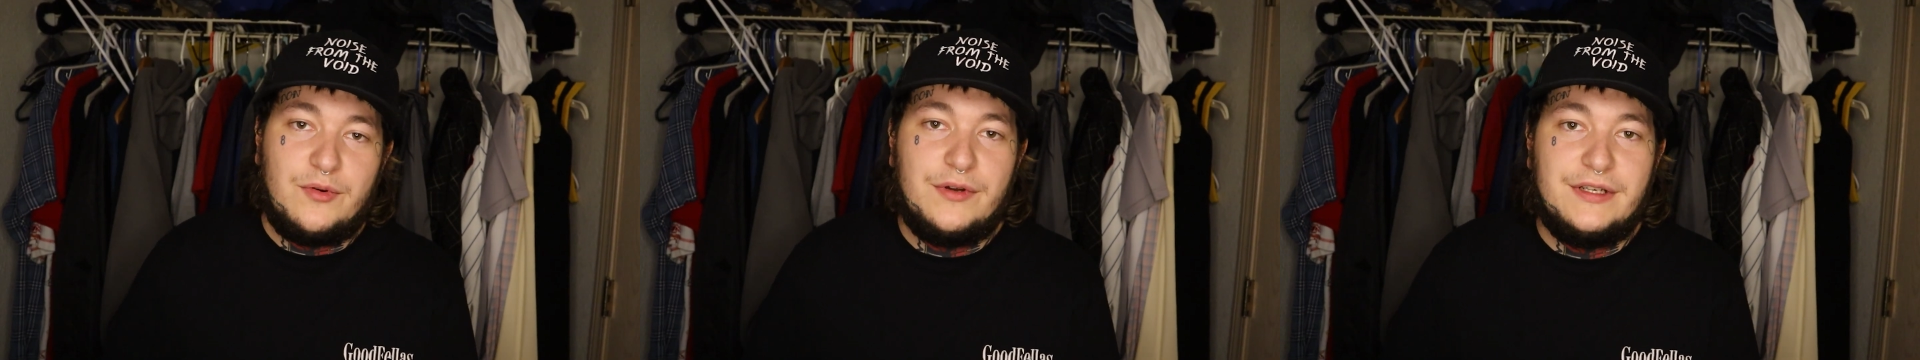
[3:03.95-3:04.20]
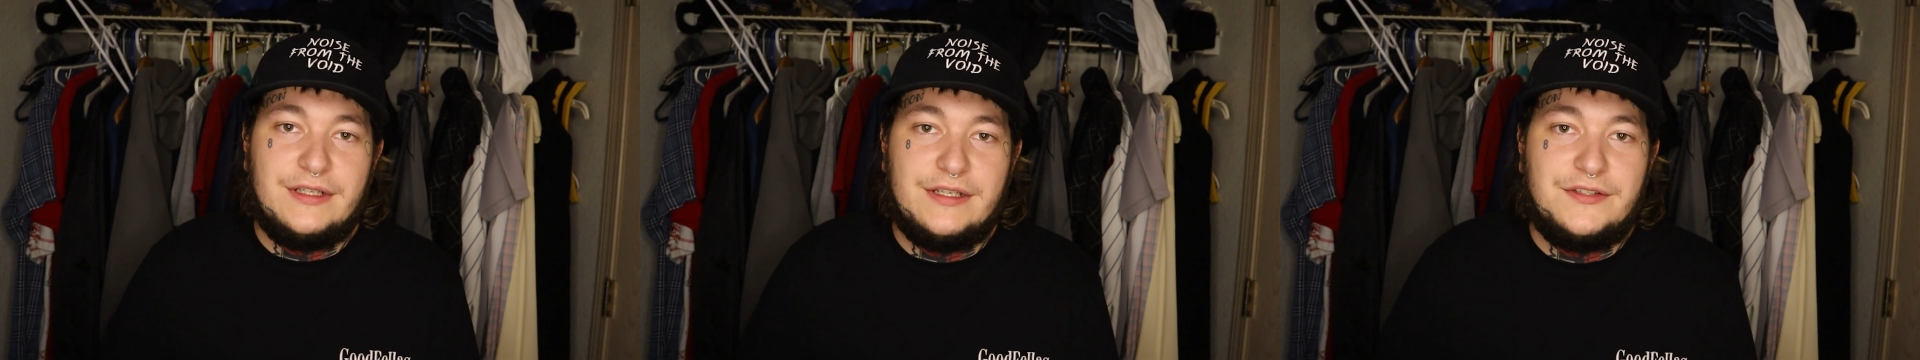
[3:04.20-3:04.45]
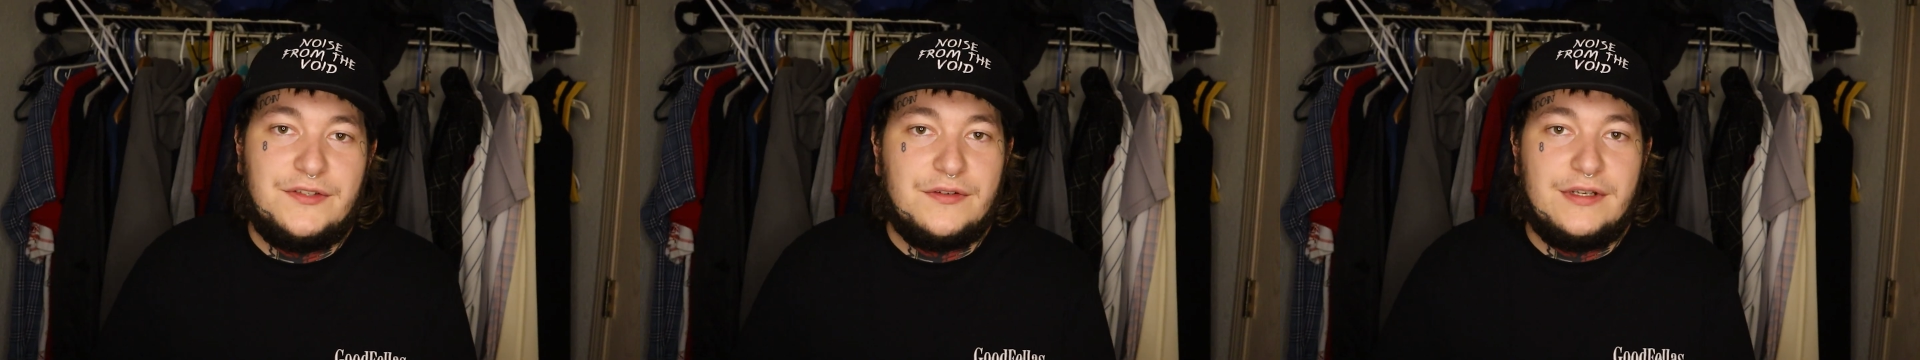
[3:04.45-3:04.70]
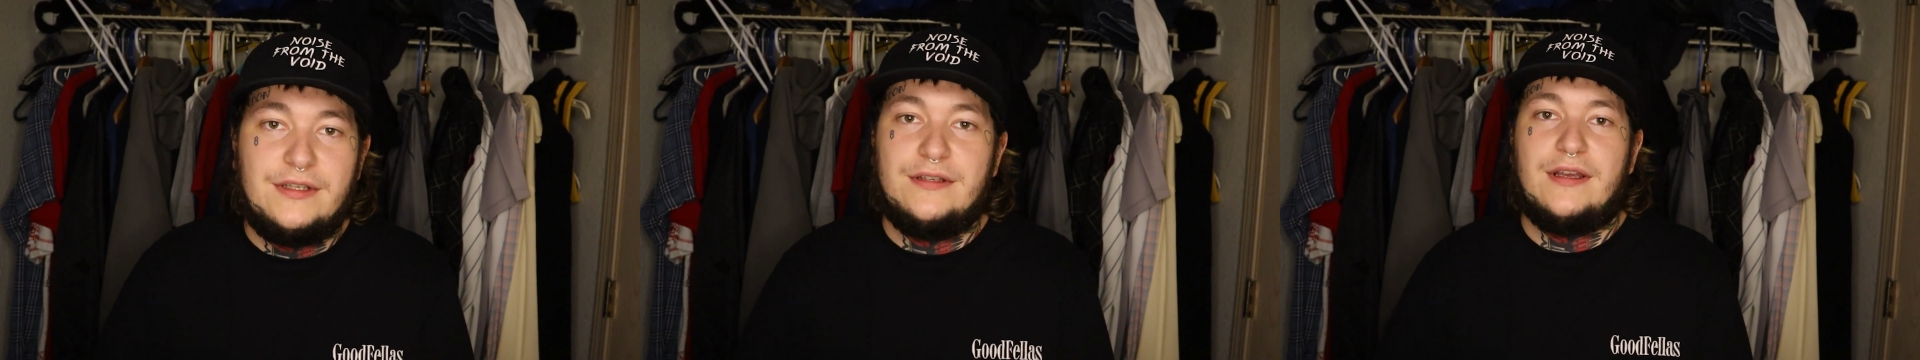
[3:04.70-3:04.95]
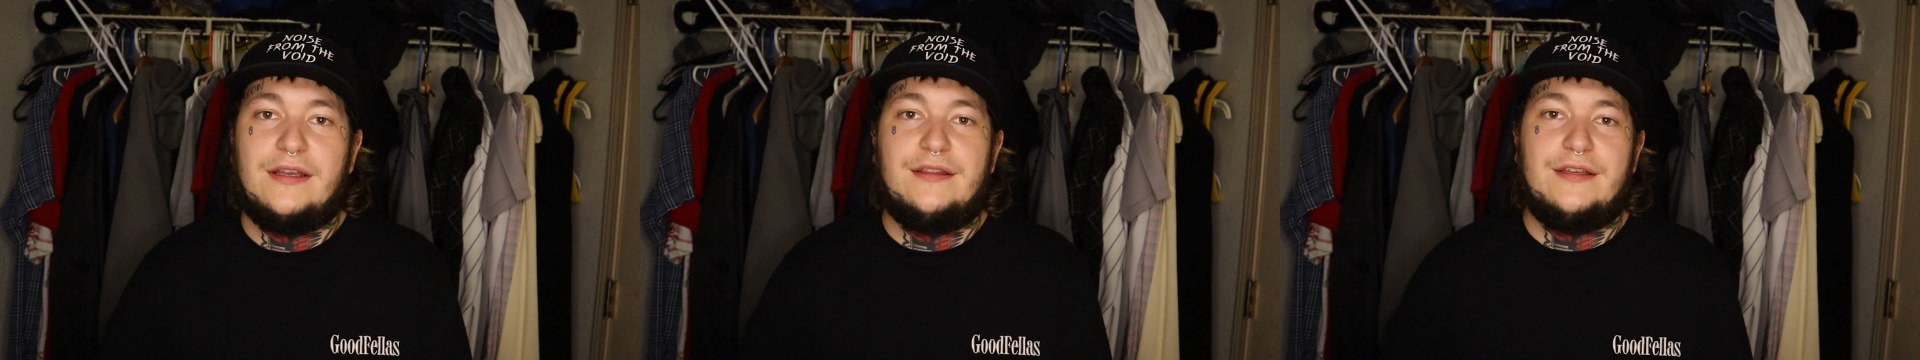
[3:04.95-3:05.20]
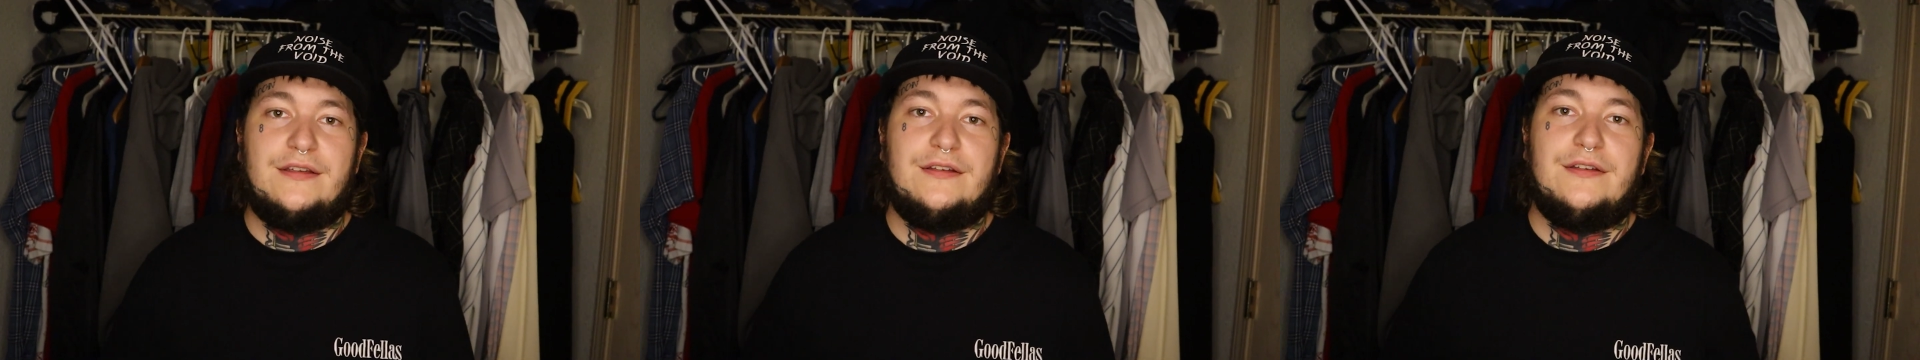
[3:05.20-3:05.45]
point in history, I
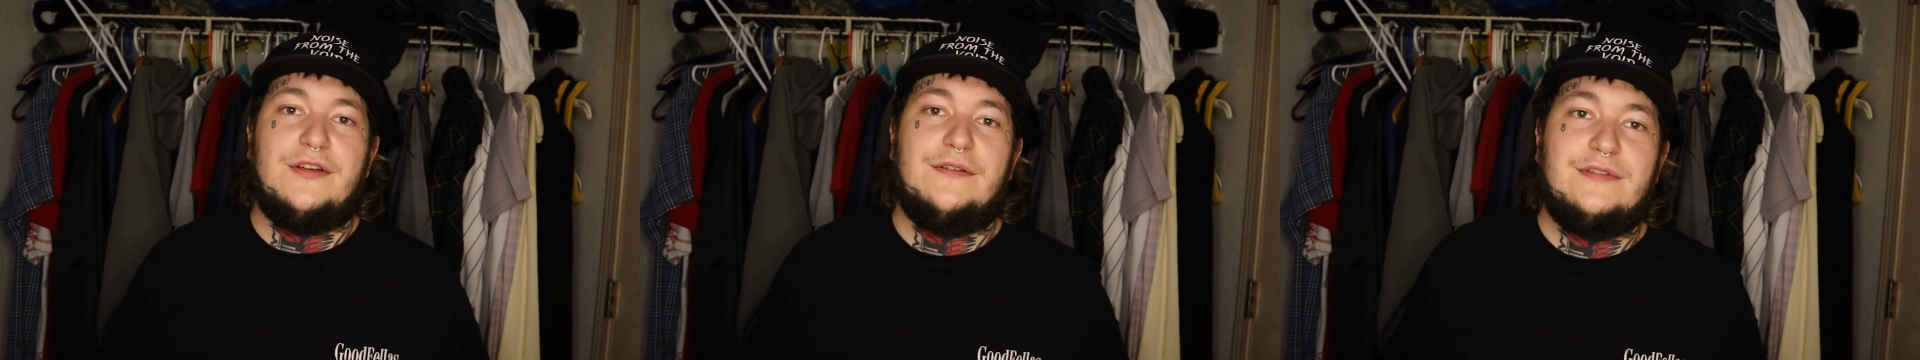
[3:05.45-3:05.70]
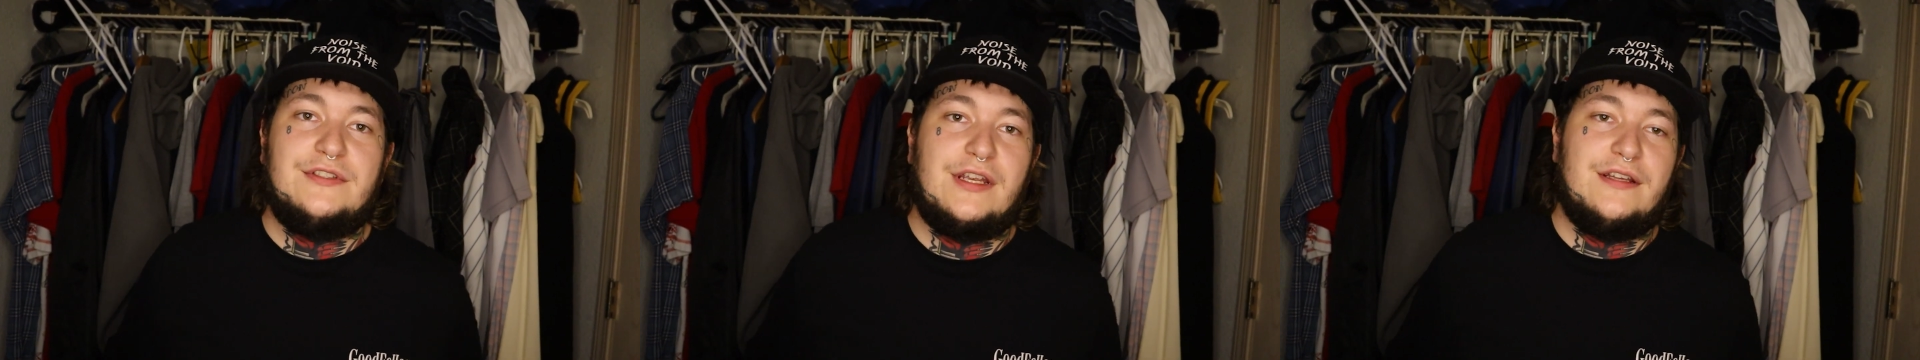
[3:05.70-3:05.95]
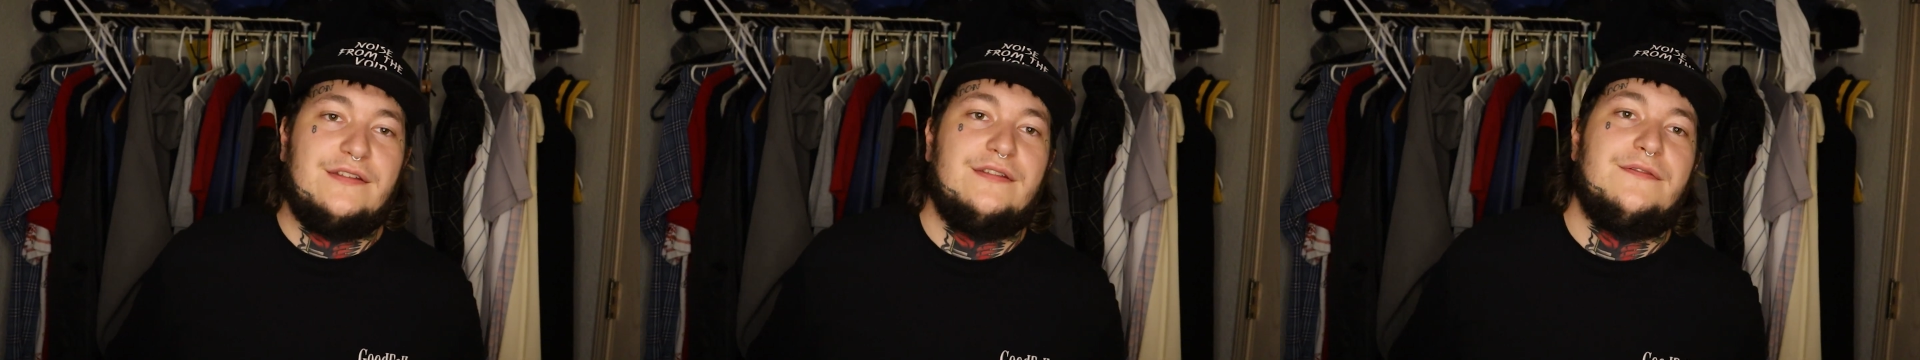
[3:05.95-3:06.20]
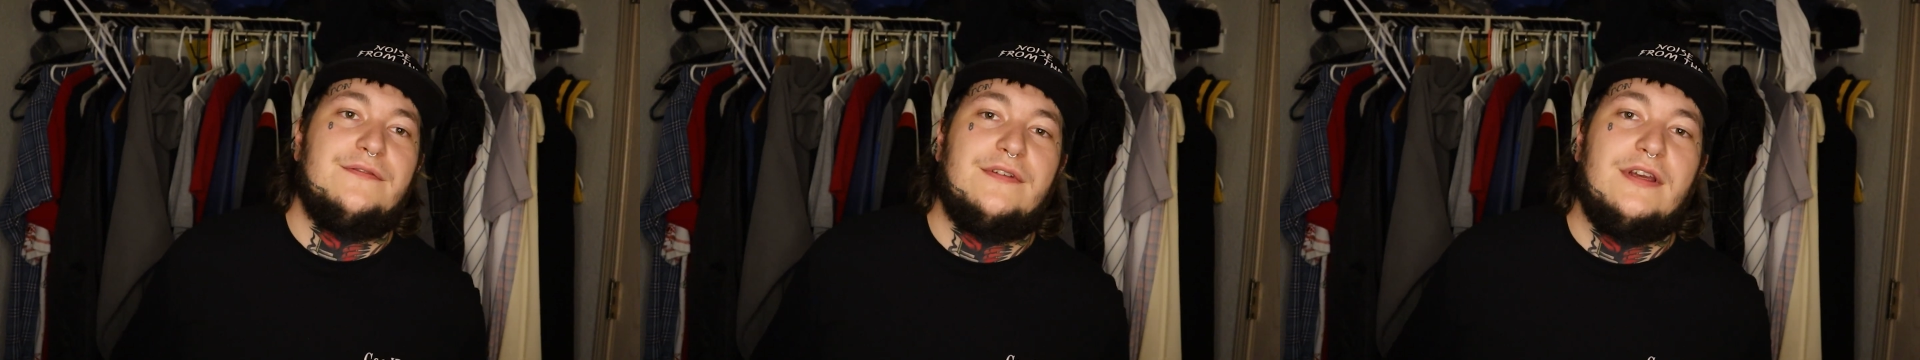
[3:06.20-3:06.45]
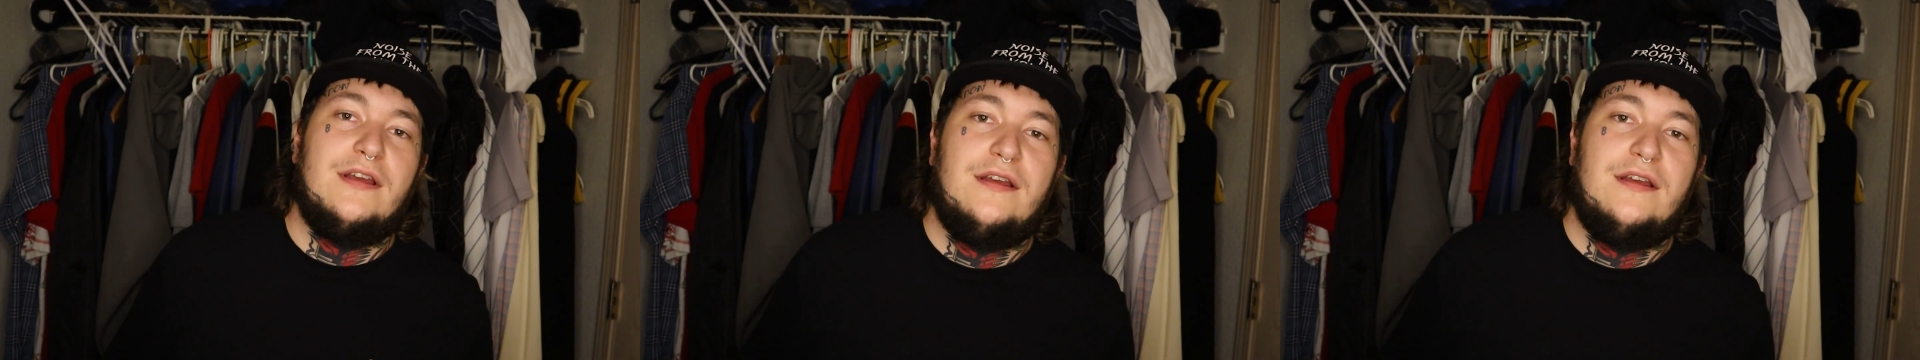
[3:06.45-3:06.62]
think you have a chance of